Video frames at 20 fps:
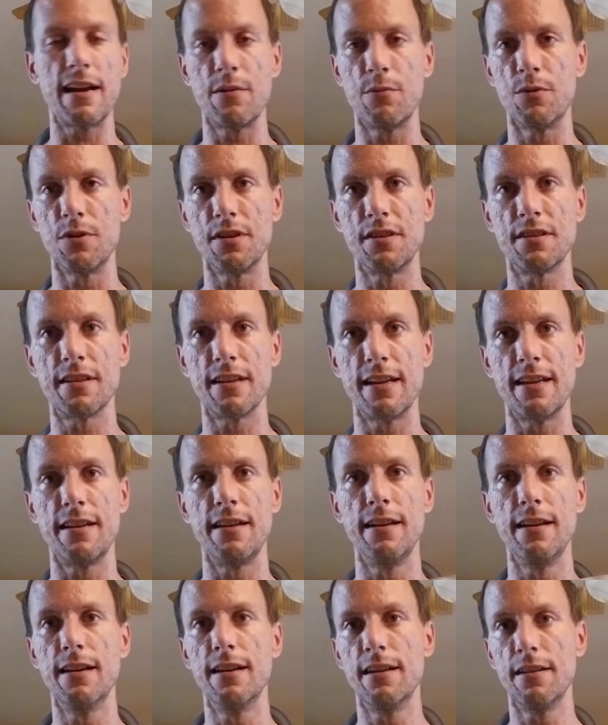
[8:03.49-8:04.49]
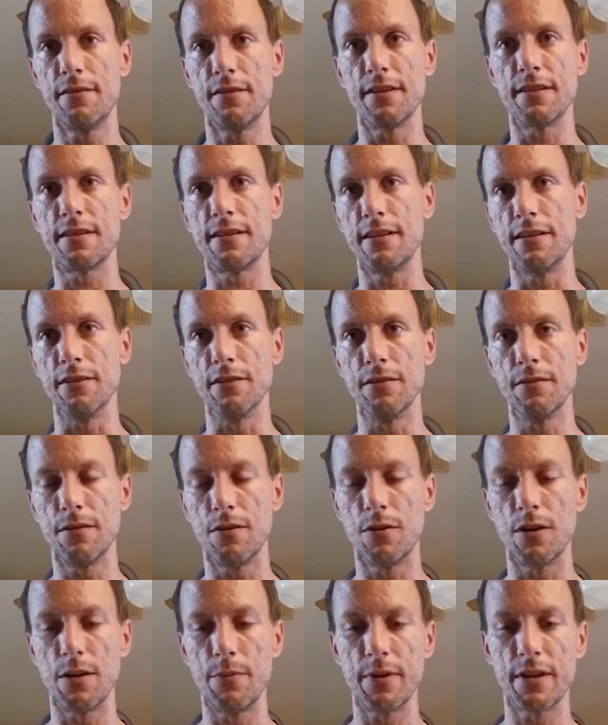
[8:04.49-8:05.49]
would say this here,
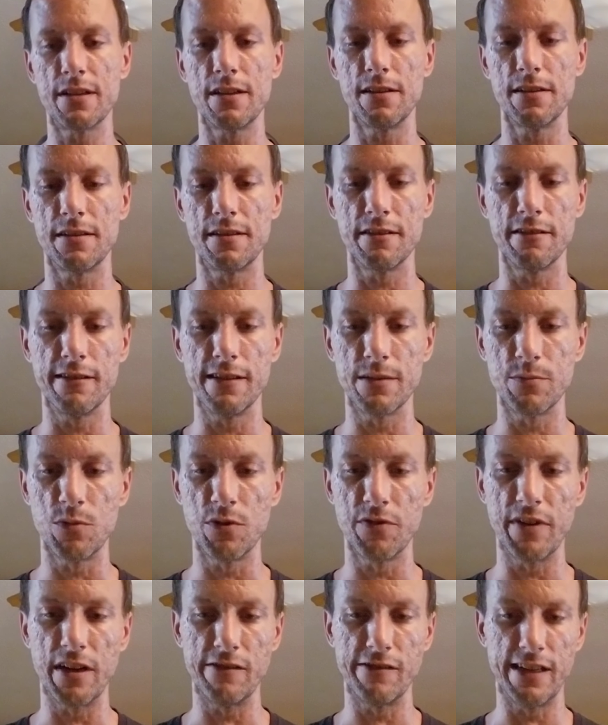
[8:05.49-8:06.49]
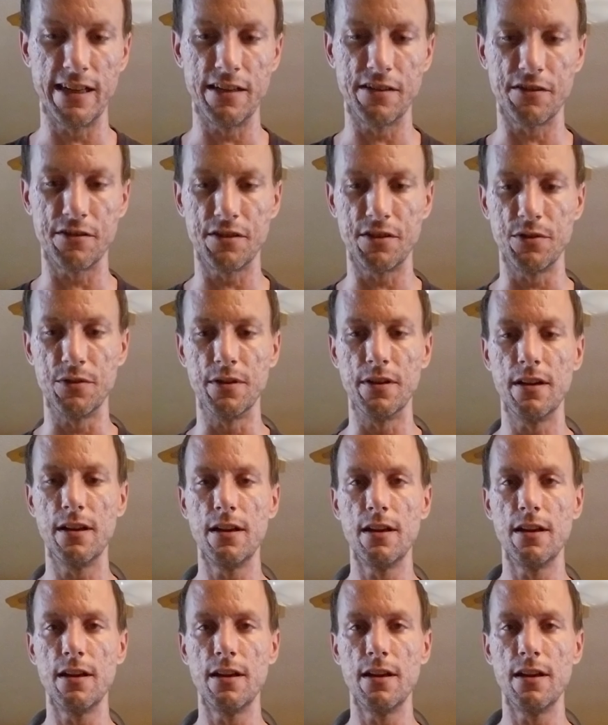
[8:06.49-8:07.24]
only because there is more variation to it.